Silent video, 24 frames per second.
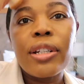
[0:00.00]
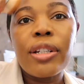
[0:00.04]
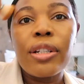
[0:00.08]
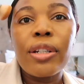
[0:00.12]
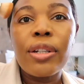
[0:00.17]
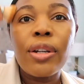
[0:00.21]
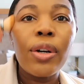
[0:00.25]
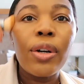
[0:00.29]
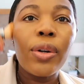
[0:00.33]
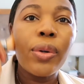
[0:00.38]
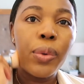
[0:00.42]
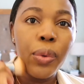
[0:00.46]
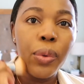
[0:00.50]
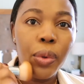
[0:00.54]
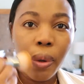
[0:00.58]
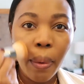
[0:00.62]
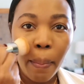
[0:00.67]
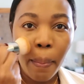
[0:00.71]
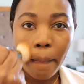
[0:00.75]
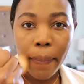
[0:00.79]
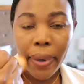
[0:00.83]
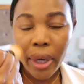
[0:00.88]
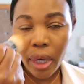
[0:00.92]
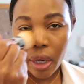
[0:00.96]
tone
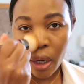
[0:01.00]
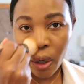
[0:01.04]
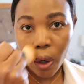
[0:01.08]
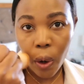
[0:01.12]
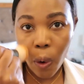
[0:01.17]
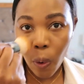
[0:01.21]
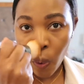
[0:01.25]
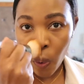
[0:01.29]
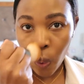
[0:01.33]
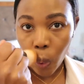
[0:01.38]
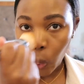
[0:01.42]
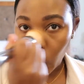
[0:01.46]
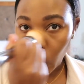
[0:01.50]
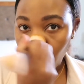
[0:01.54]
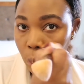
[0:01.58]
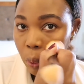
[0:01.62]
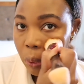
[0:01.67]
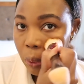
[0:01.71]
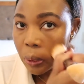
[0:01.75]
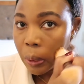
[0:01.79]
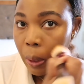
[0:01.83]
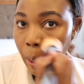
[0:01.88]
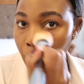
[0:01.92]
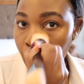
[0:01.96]
because
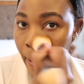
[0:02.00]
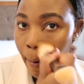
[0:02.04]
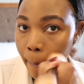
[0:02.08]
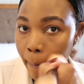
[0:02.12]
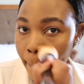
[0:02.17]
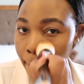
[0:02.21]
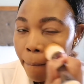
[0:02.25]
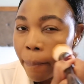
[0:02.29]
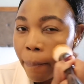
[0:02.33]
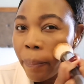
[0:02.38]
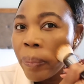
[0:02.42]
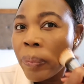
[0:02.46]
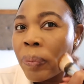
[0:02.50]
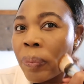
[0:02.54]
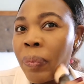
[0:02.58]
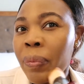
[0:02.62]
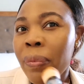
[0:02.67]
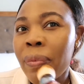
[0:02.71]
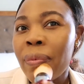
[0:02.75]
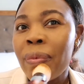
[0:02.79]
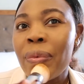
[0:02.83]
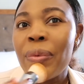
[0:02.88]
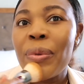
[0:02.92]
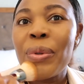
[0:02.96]

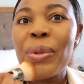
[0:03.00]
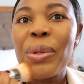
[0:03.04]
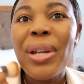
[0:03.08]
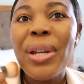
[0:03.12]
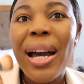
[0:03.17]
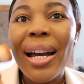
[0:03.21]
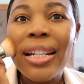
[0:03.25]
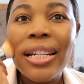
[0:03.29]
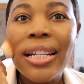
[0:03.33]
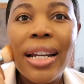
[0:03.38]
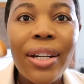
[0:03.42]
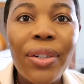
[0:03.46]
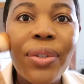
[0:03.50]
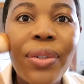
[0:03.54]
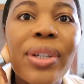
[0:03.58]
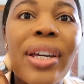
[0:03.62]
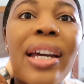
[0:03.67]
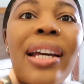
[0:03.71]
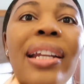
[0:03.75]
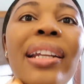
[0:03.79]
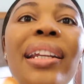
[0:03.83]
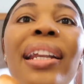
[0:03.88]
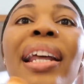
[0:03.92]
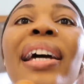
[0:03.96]
I tend to
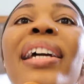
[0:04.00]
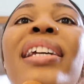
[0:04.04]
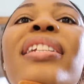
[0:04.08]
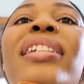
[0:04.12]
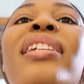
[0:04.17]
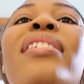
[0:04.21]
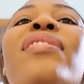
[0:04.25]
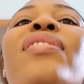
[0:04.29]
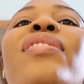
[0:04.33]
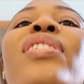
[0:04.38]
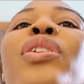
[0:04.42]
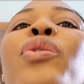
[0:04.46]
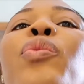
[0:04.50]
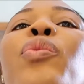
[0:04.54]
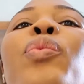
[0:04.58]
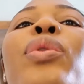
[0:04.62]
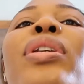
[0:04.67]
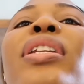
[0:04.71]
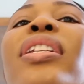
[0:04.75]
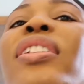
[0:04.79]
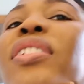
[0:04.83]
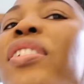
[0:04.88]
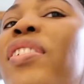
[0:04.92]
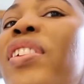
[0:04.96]
get lighter in
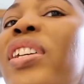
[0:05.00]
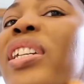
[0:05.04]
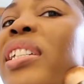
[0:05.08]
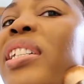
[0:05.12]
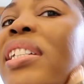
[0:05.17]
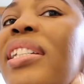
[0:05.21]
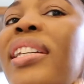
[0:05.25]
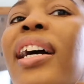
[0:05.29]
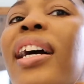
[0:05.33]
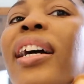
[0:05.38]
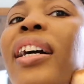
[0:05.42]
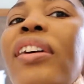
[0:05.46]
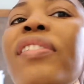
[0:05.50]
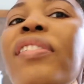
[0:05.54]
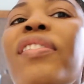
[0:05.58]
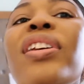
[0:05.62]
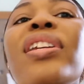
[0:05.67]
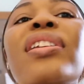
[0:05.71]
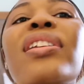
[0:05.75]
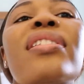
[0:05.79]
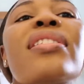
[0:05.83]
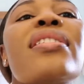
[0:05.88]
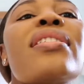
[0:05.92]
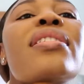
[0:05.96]
winter and darker
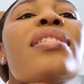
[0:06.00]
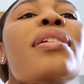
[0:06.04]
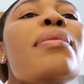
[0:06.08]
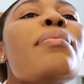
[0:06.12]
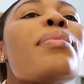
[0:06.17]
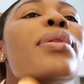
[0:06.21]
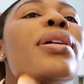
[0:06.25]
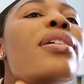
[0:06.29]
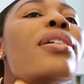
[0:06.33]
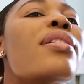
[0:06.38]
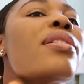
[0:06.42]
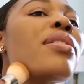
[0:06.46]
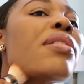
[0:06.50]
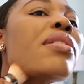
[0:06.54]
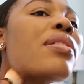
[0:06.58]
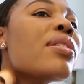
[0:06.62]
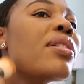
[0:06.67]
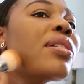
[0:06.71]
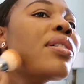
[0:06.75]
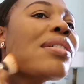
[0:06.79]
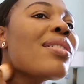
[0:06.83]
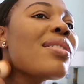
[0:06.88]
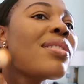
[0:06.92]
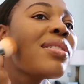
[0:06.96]
in summer.
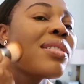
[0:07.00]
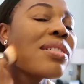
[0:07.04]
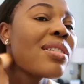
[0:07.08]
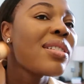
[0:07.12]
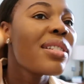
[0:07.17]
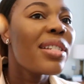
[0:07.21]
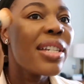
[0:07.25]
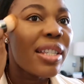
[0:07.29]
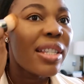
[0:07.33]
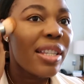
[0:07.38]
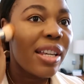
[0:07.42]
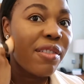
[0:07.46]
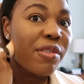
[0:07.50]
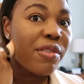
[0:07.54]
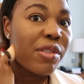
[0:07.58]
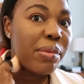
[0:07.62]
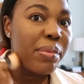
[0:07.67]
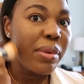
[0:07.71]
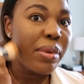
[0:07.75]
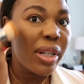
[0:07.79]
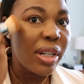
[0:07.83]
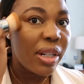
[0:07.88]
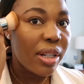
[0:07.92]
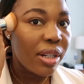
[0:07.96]
Guess
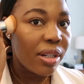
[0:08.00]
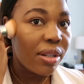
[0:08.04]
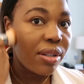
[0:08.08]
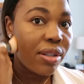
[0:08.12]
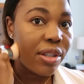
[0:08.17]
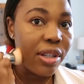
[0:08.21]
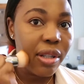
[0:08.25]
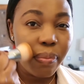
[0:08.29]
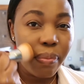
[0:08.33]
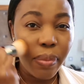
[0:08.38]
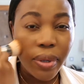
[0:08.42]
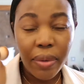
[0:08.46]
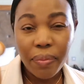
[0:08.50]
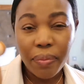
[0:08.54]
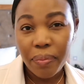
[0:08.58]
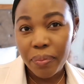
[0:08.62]
everybody does, but